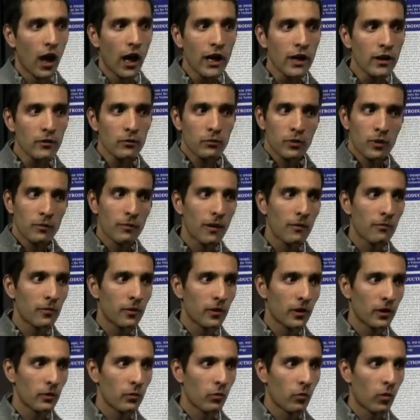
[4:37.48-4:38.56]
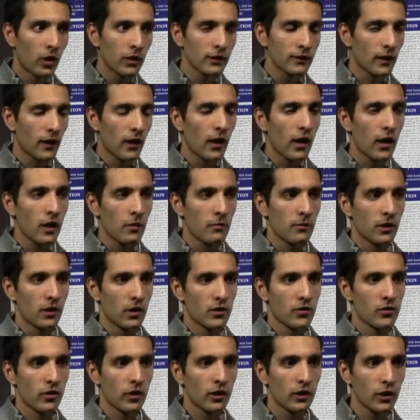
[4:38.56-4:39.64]
I remember one time in
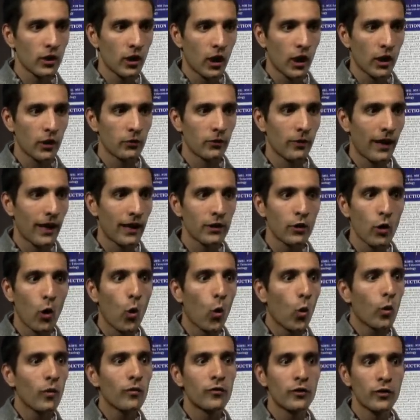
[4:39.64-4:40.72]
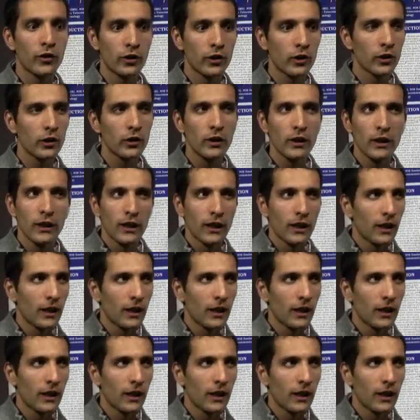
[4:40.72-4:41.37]
Australia I ran over